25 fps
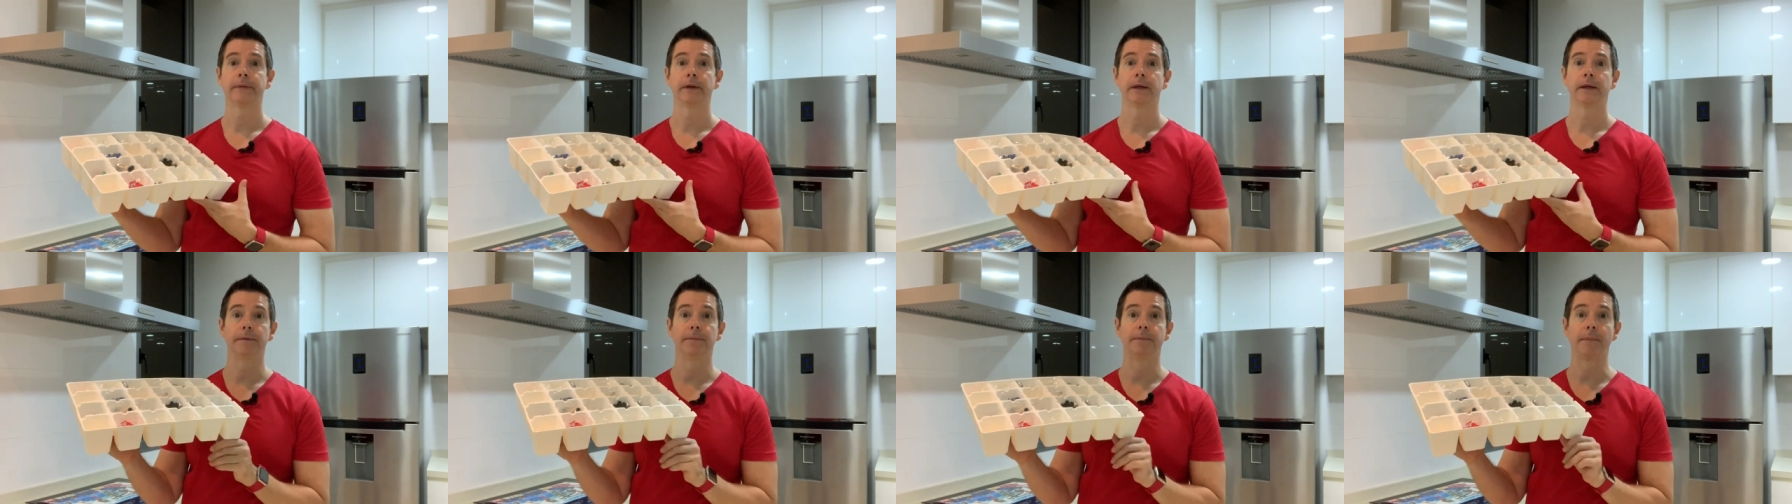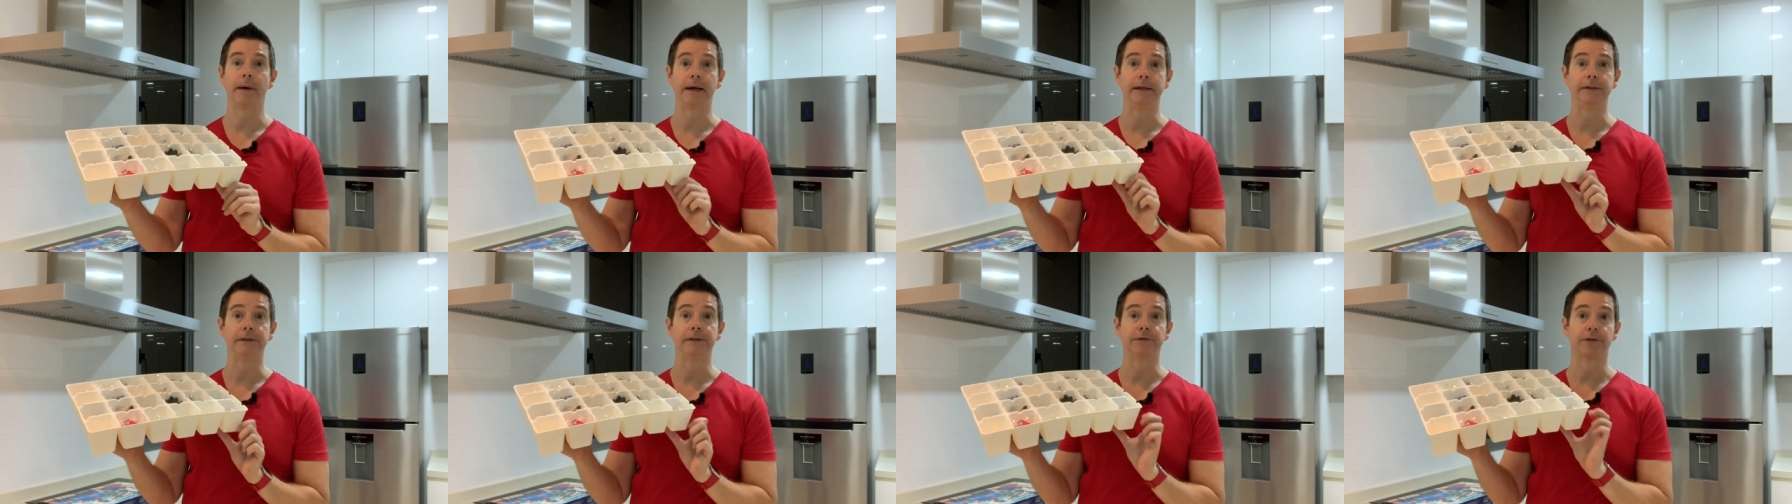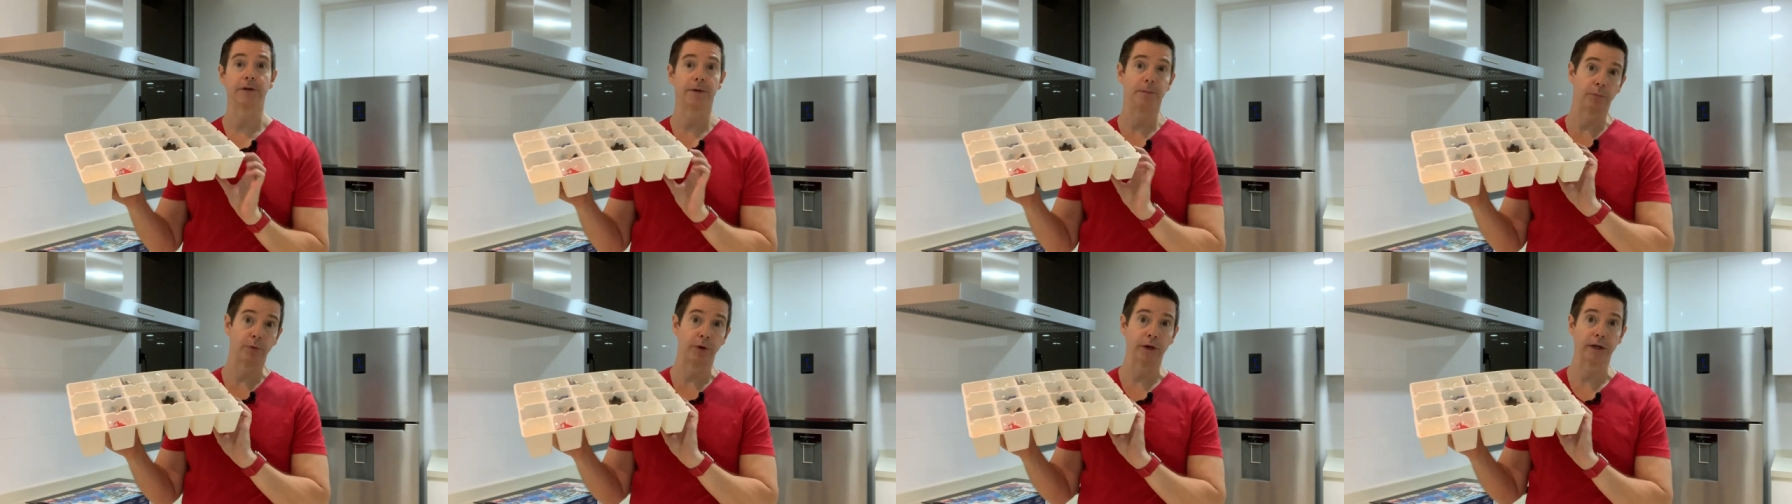my
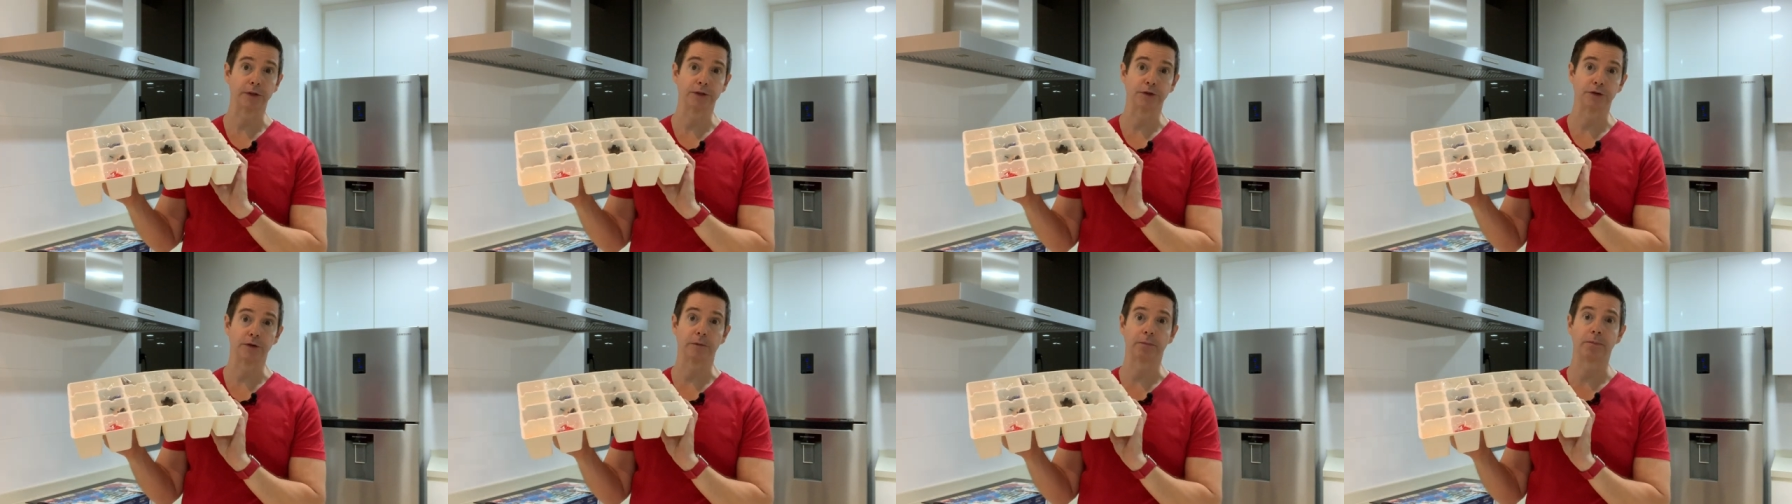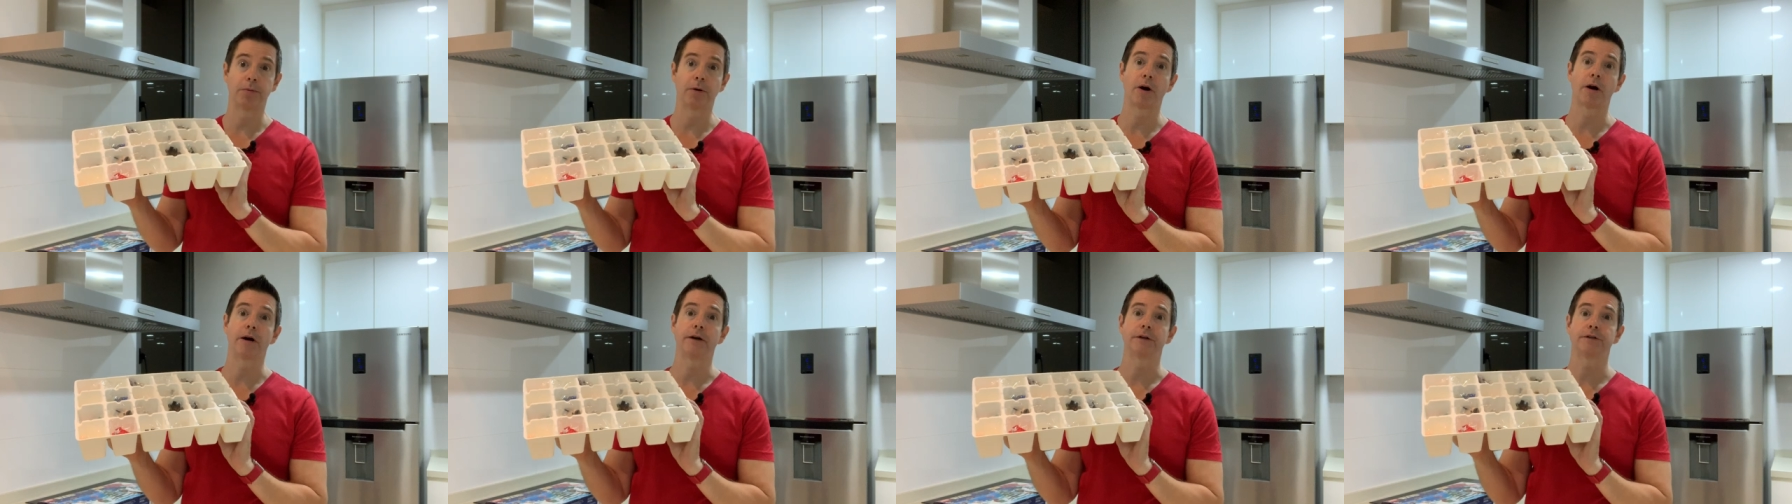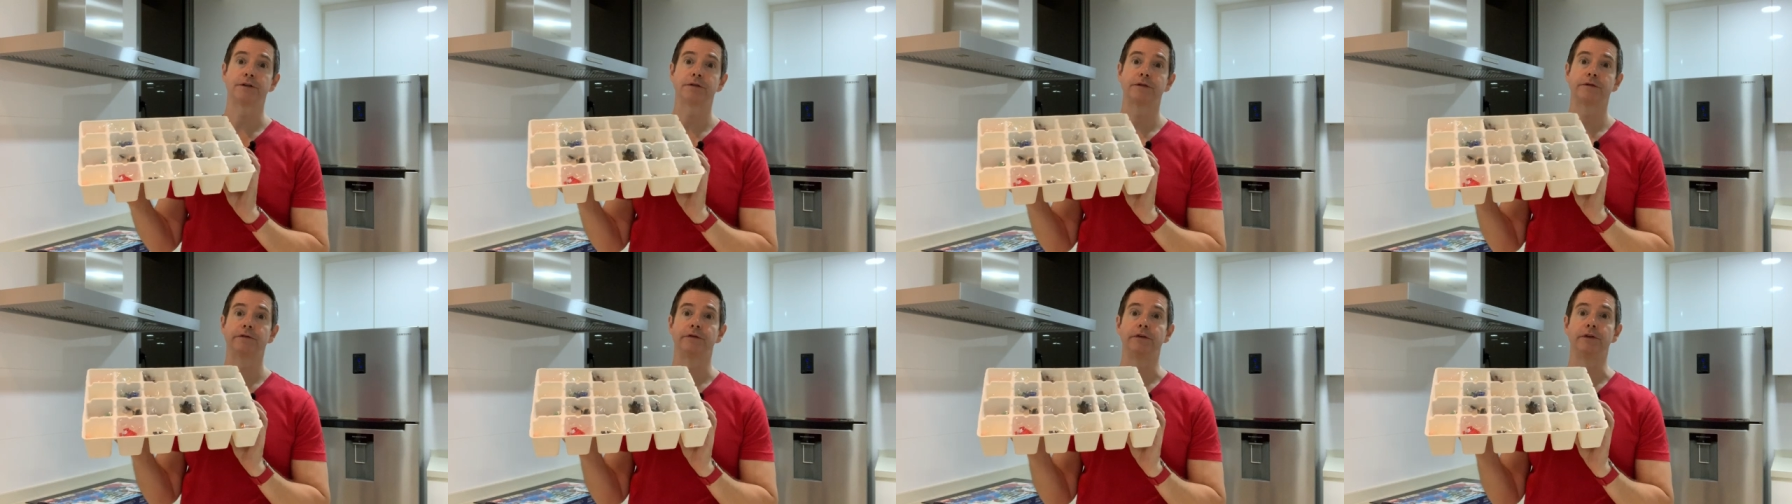different bricks or parts
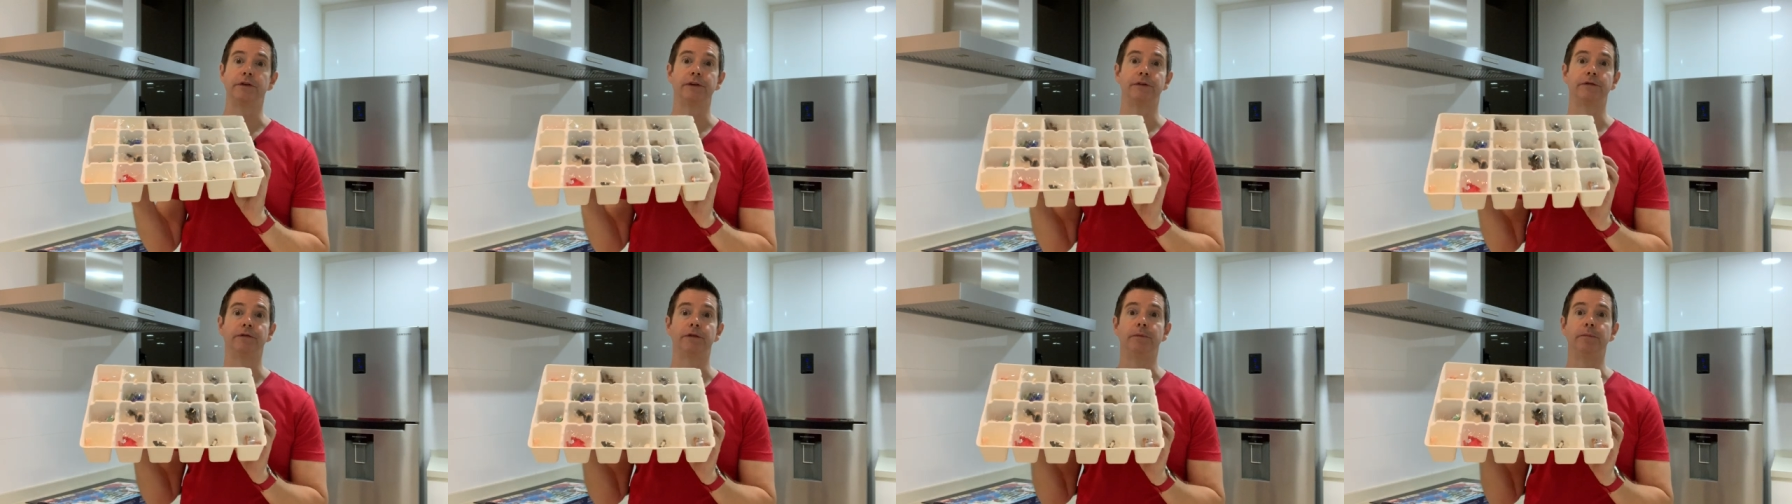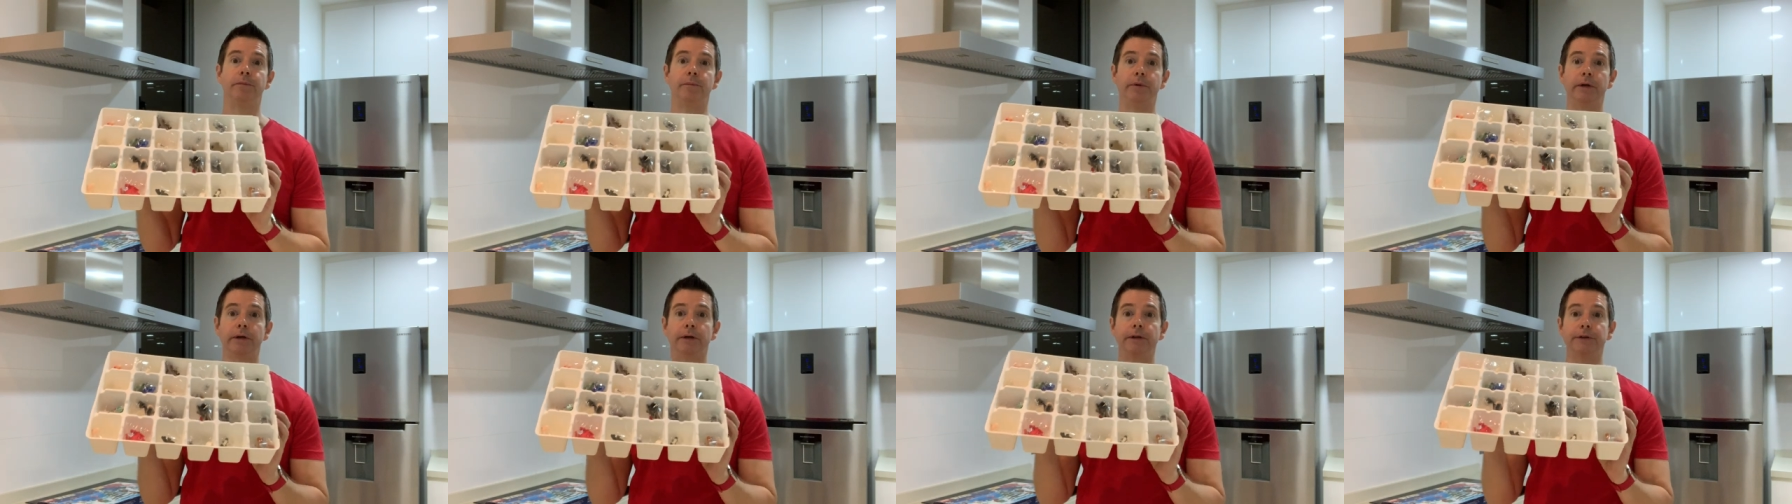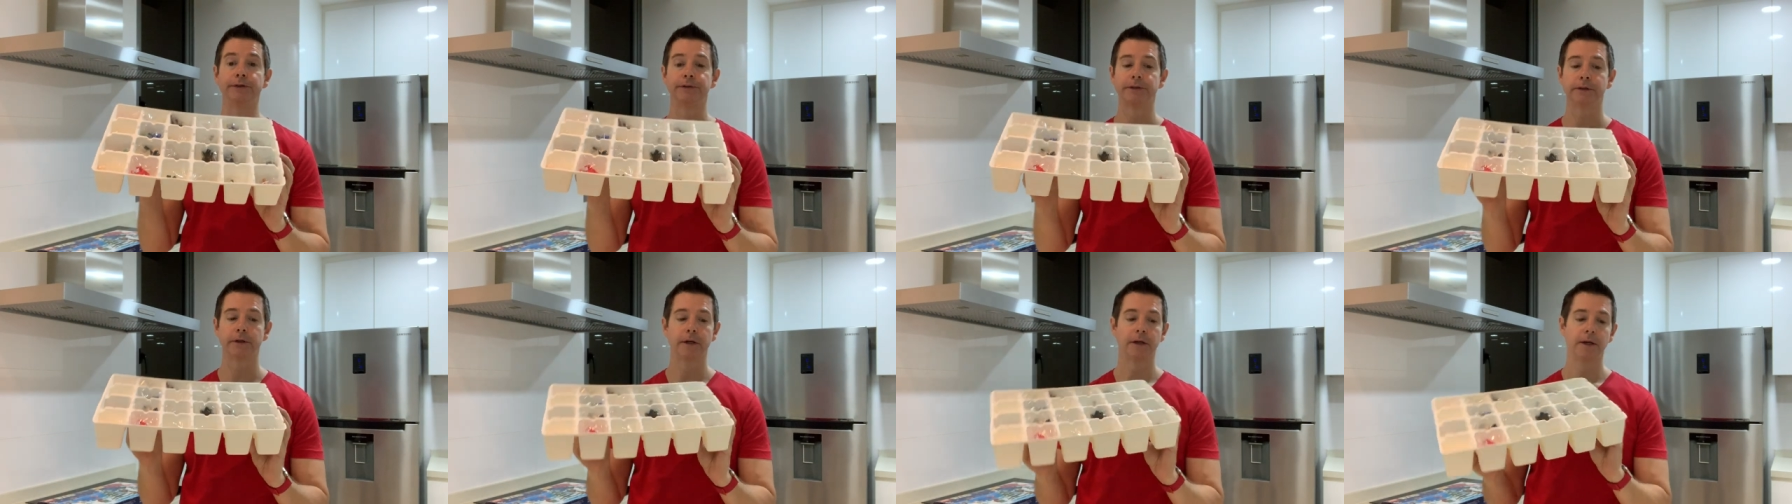for different builds.